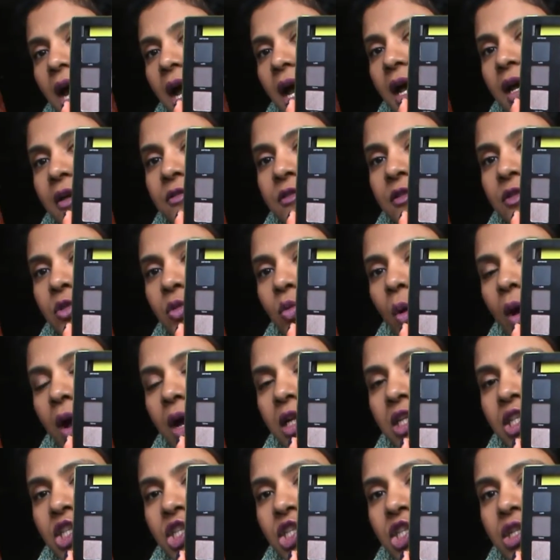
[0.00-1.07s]
I have
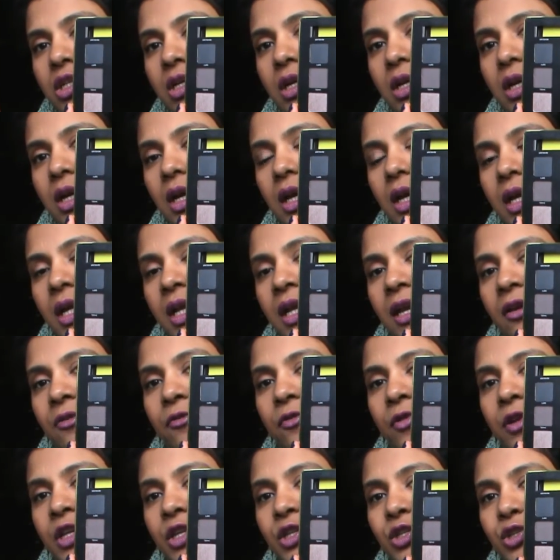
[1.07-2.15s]
swatched in
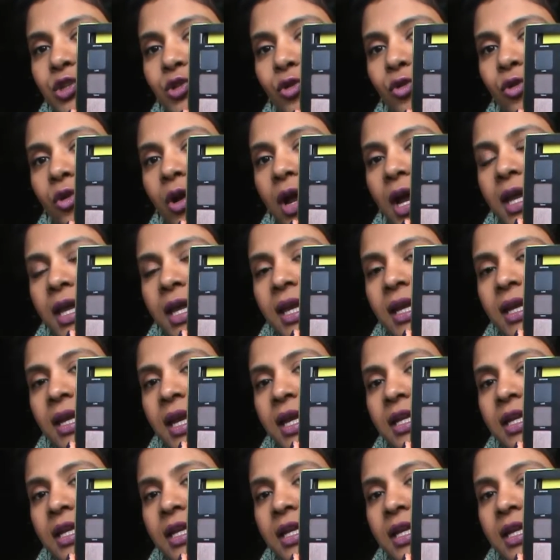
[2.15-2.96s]
every store I can